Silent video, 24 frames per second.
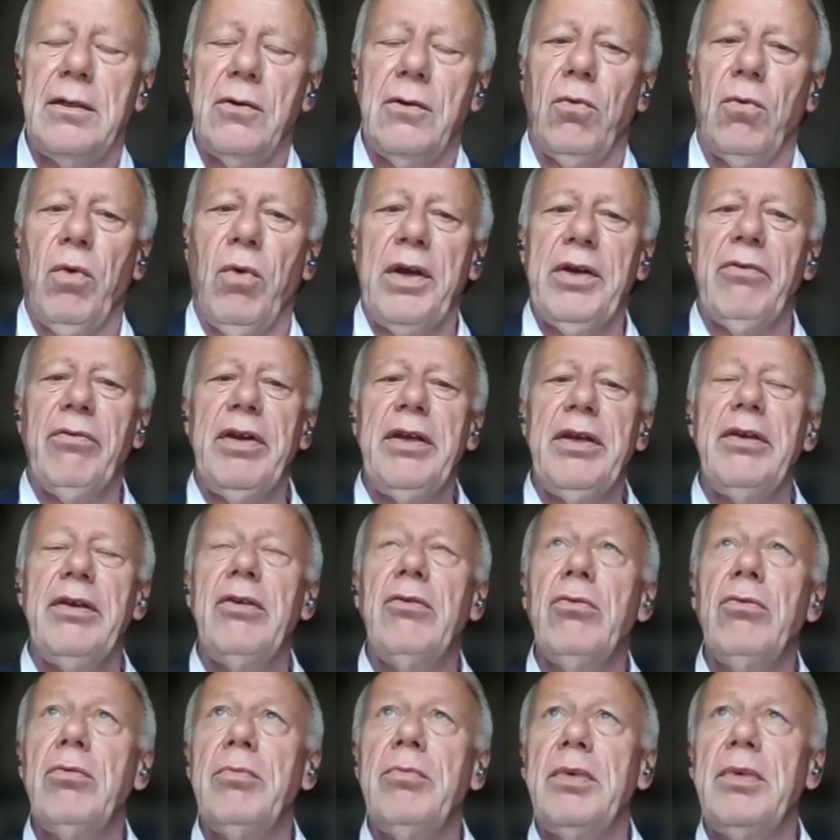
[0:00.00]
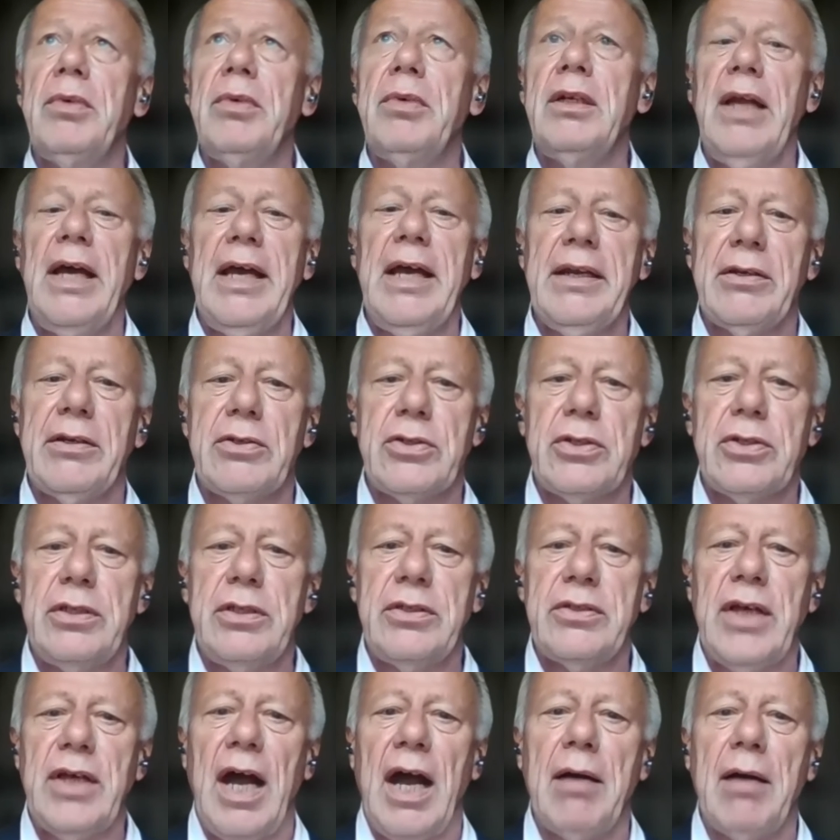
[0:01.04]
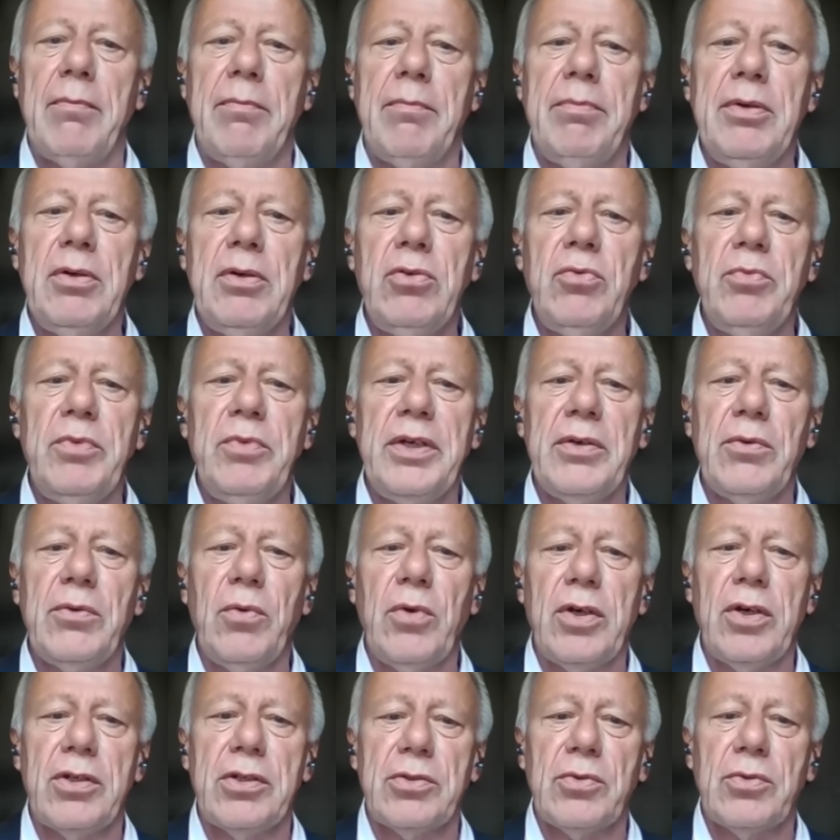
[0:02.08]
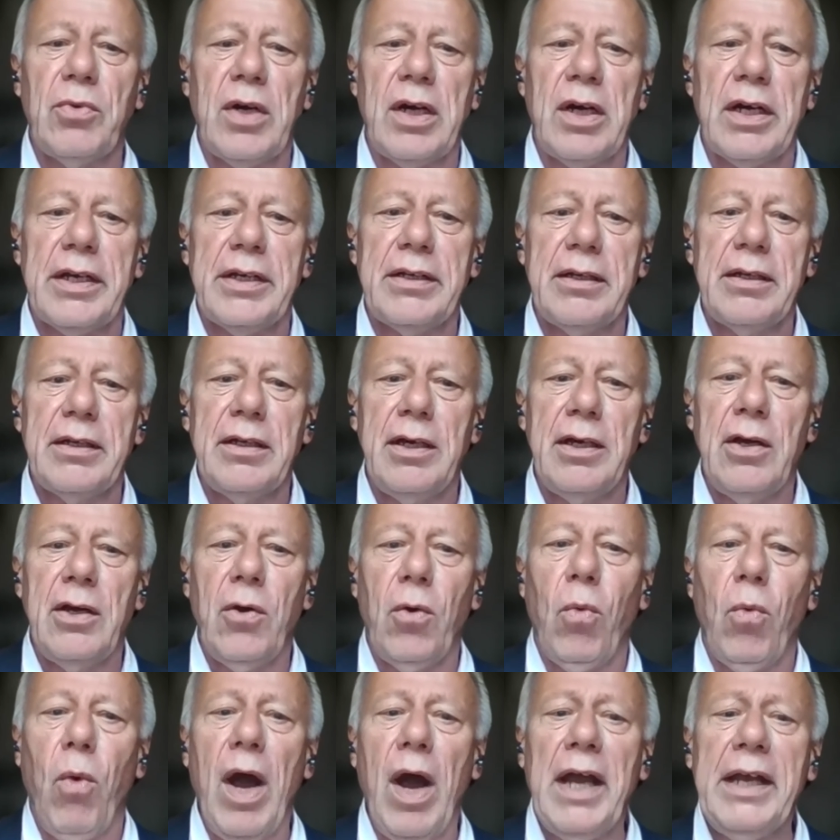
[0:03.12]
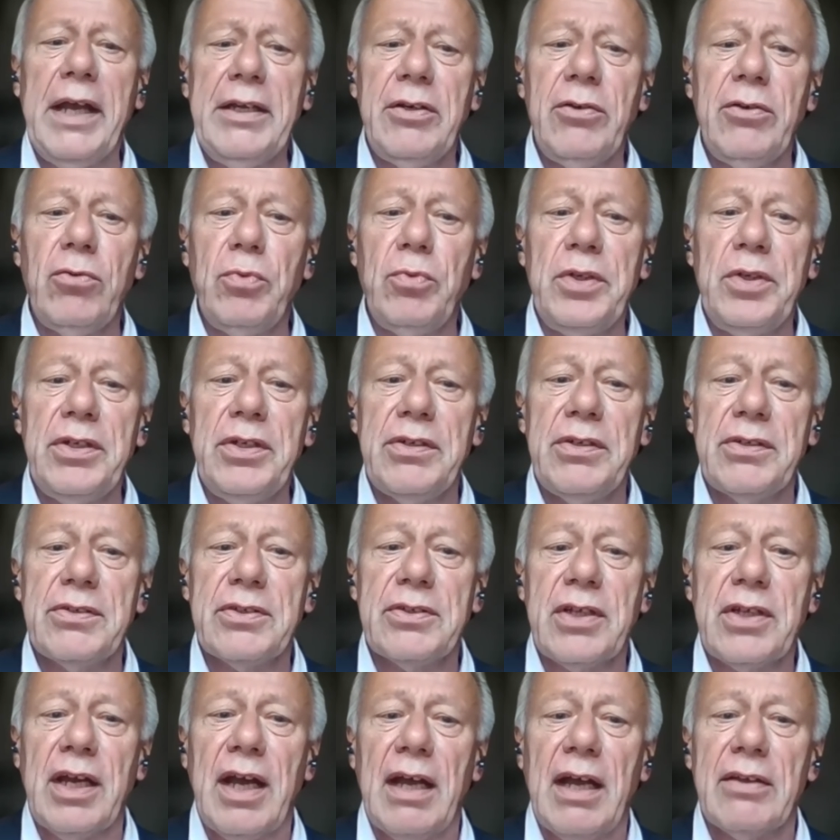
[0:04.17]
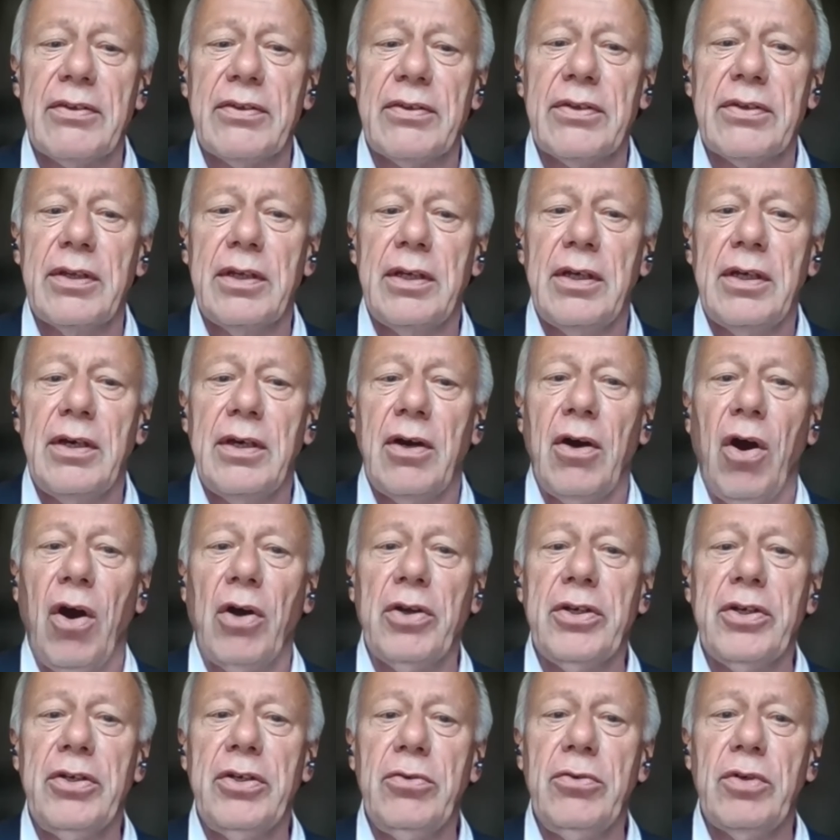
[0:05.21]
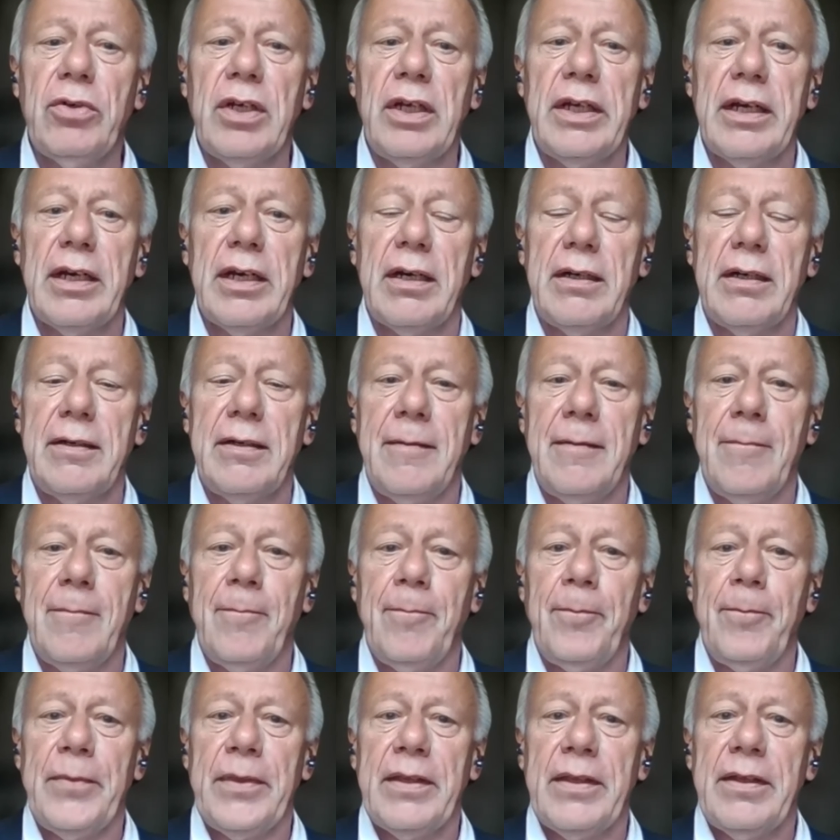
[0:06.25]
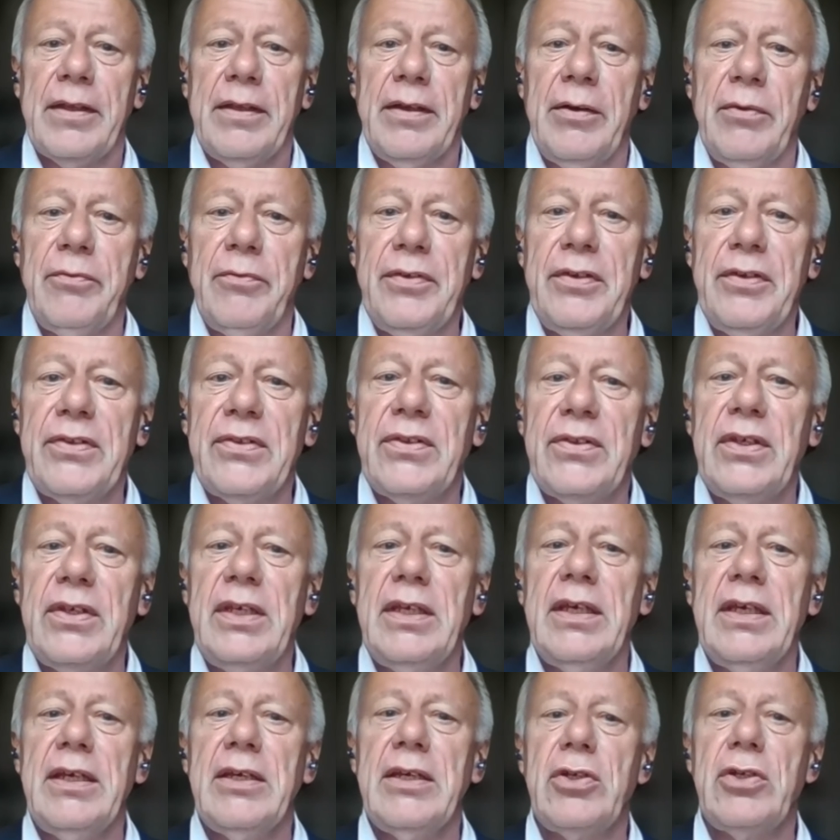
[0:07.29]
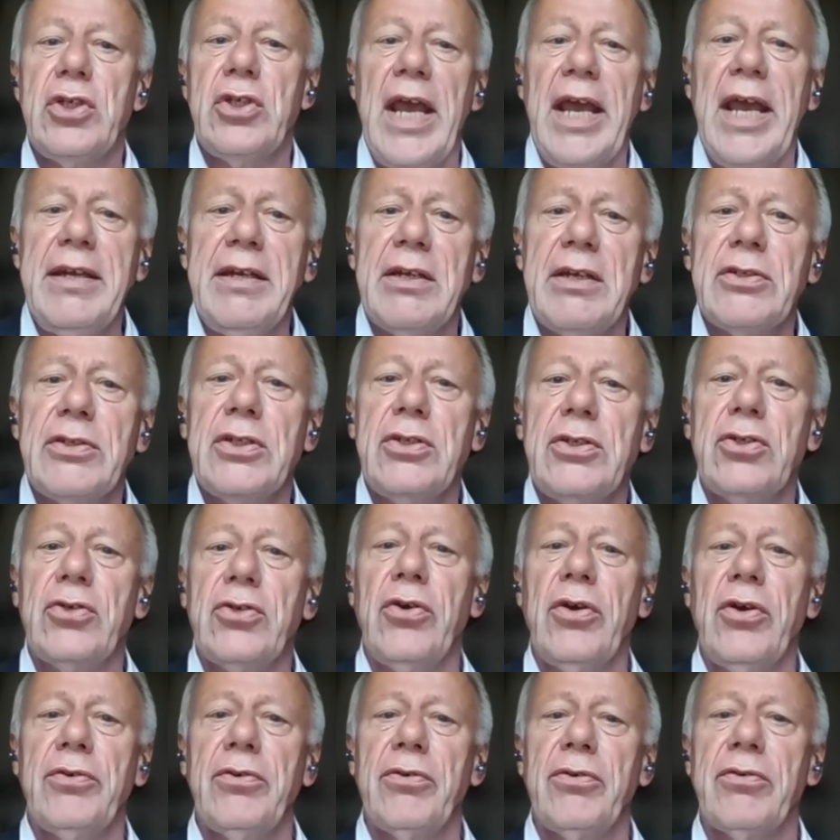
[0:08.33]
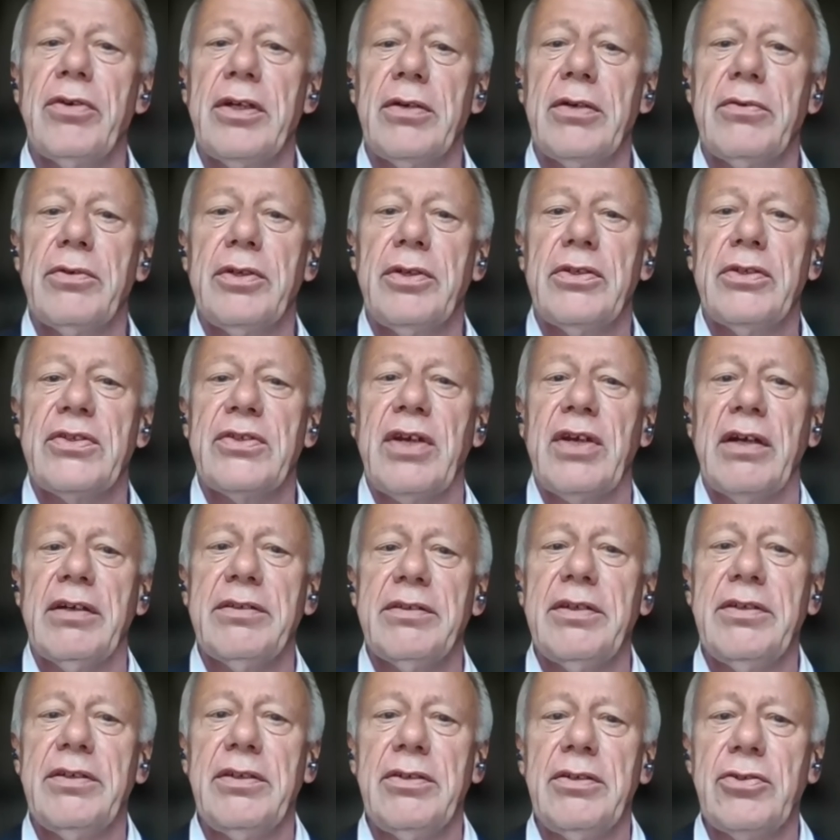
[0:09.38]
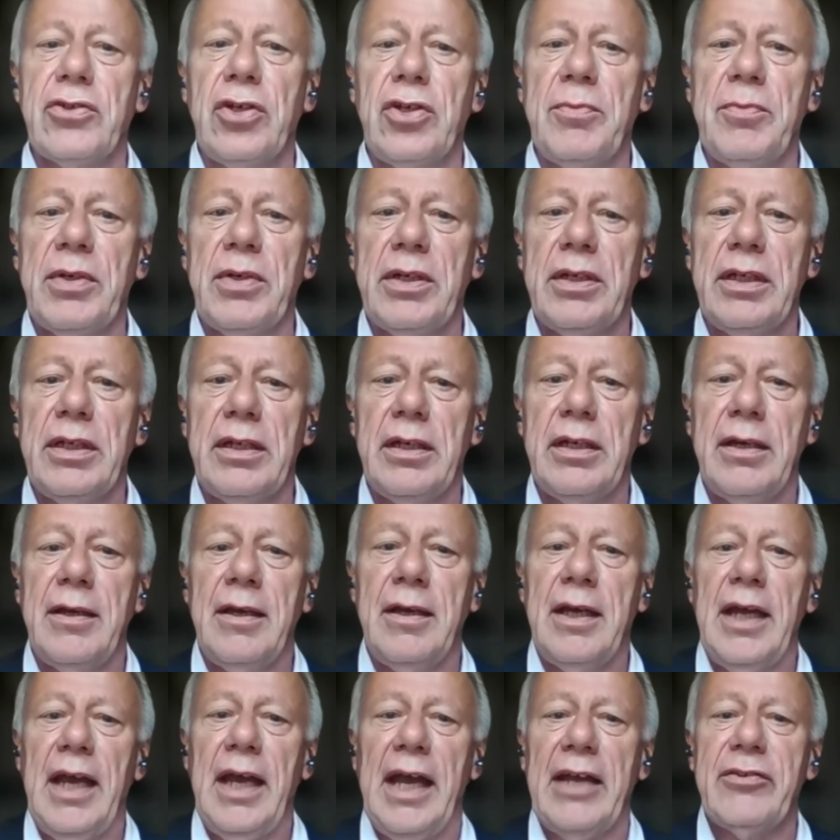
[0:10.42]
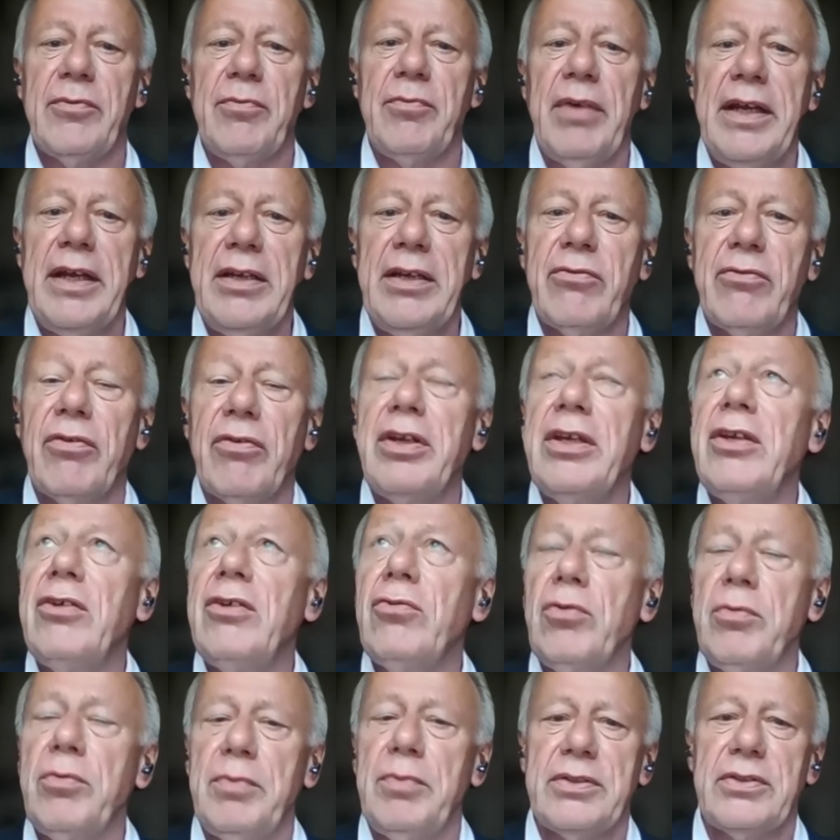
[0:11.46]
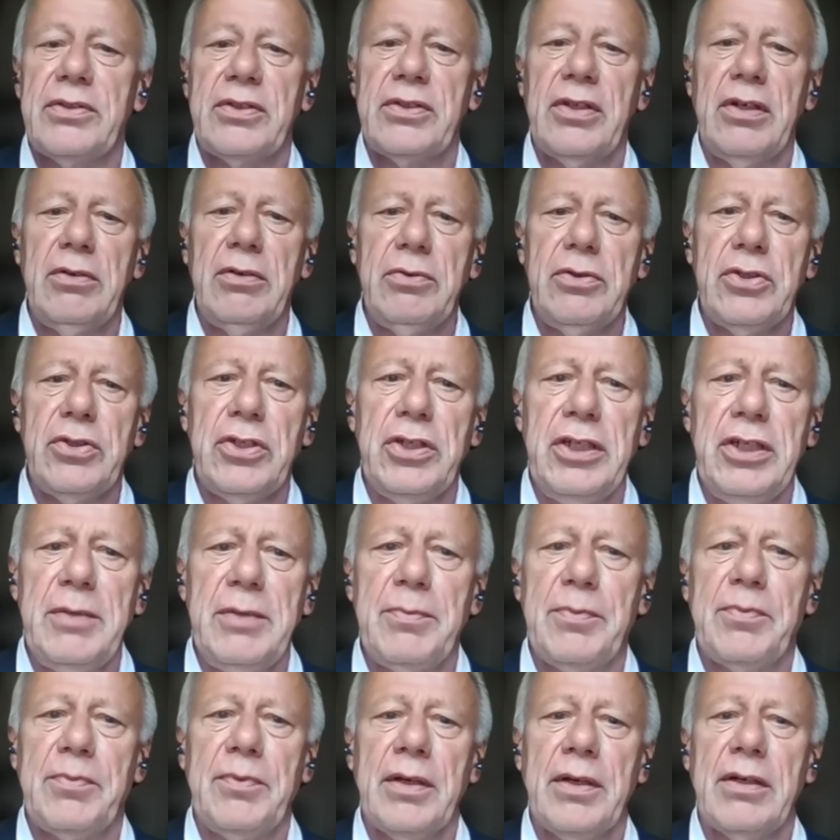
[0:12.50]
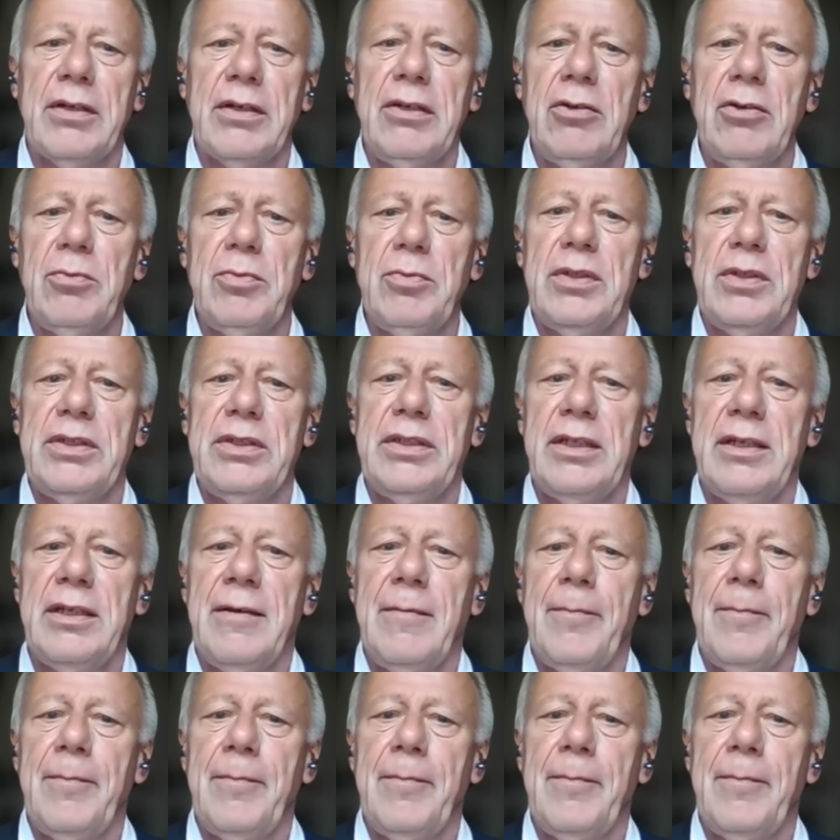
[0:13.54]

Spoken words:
When renewable energies are booming worldwide, why do we discuss on nuclear? If we see an energy turnaround started in Germany has made renewables so cheap globally